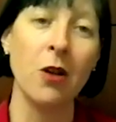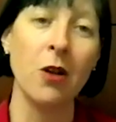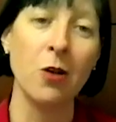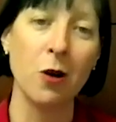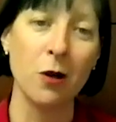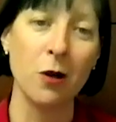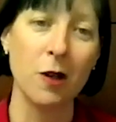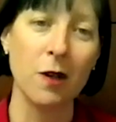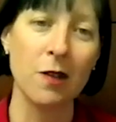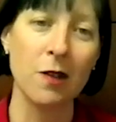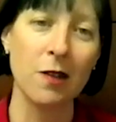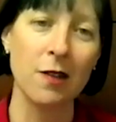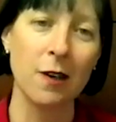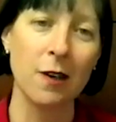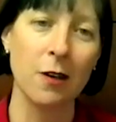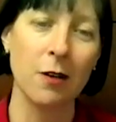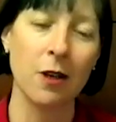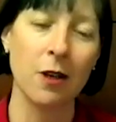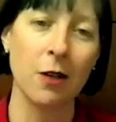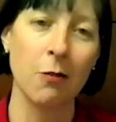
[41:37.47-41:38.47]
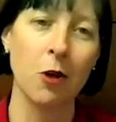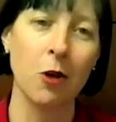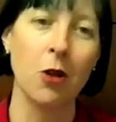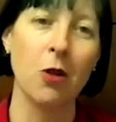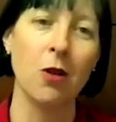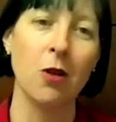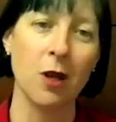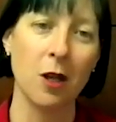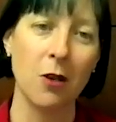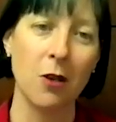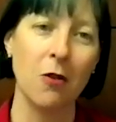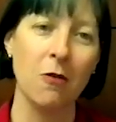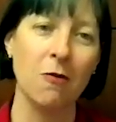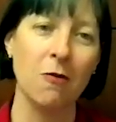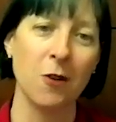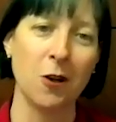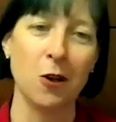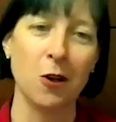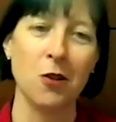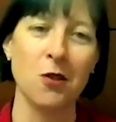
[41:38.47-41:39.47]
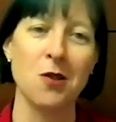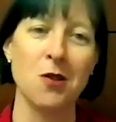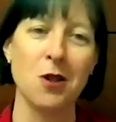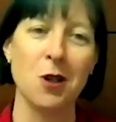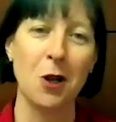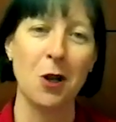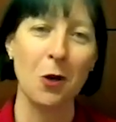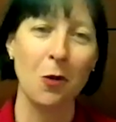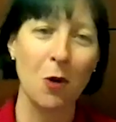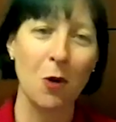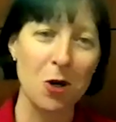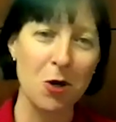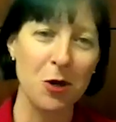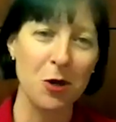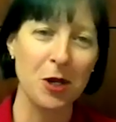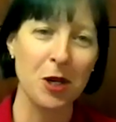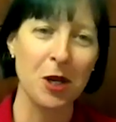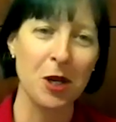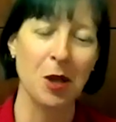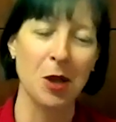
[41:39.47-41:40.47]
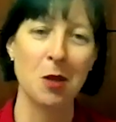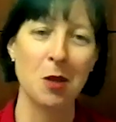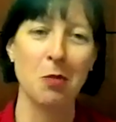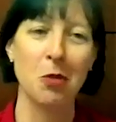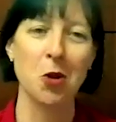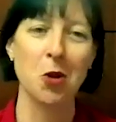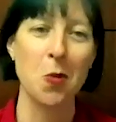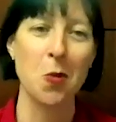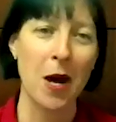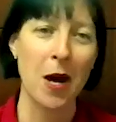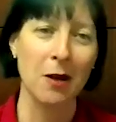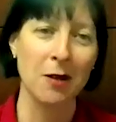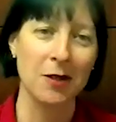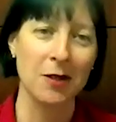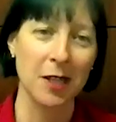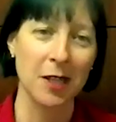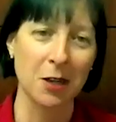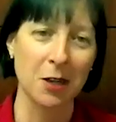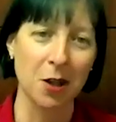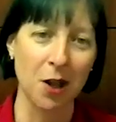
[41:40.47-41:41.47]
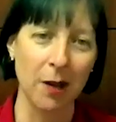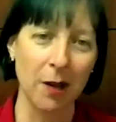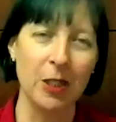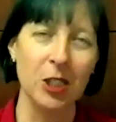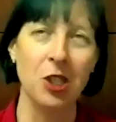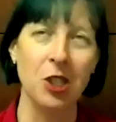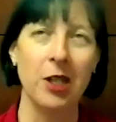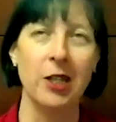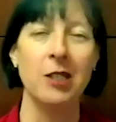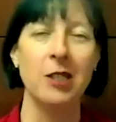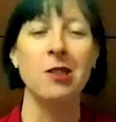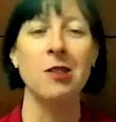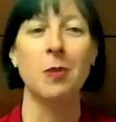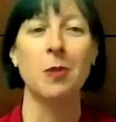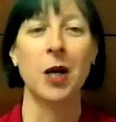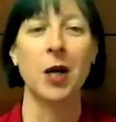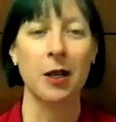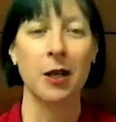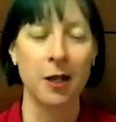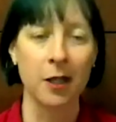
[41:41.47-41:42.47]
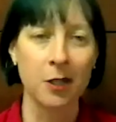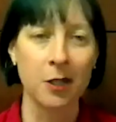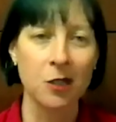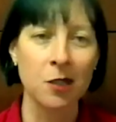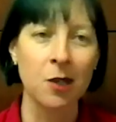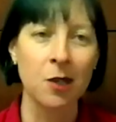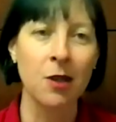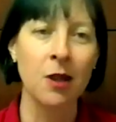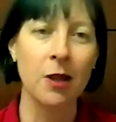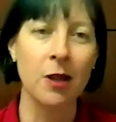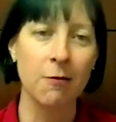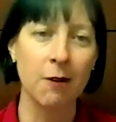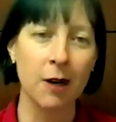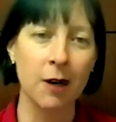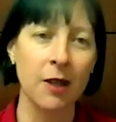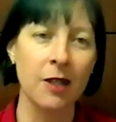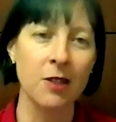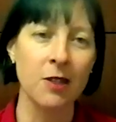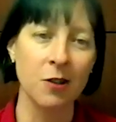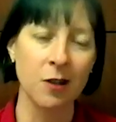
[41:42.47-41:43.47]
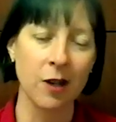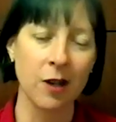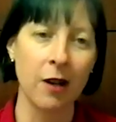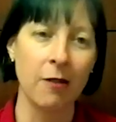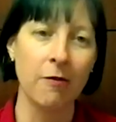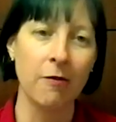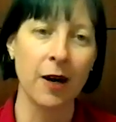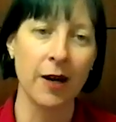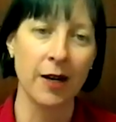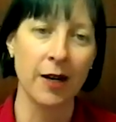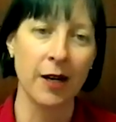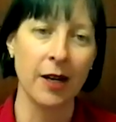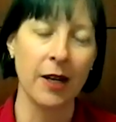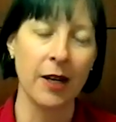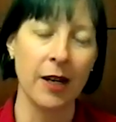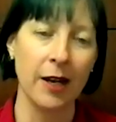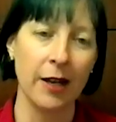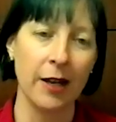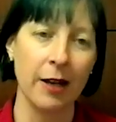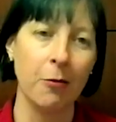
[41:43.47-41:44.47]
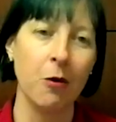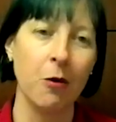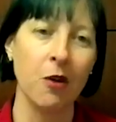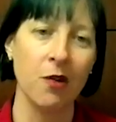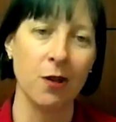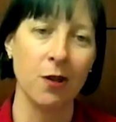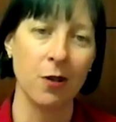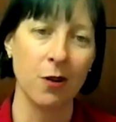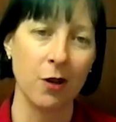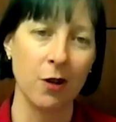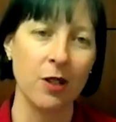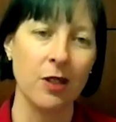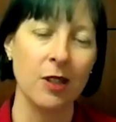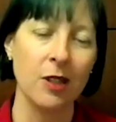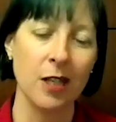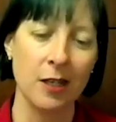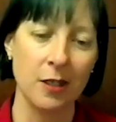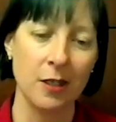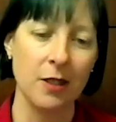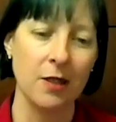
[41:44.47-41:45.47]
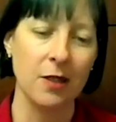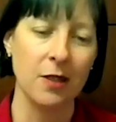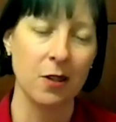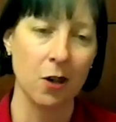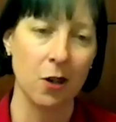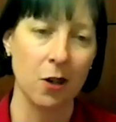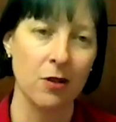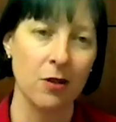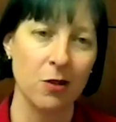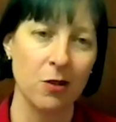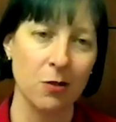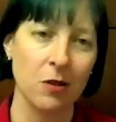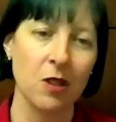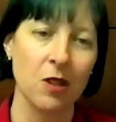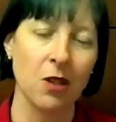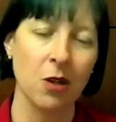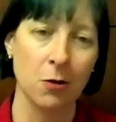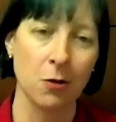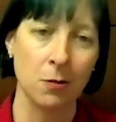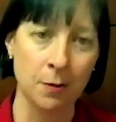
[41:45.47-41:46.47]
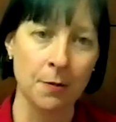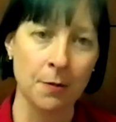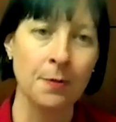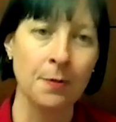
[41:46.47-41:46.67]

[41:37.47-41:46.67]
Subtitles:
not necessarily what you think of first when you think the Blue Mountains and climate change, but certainly one that's on our radar now that wasn't on it 10 years ago as a result.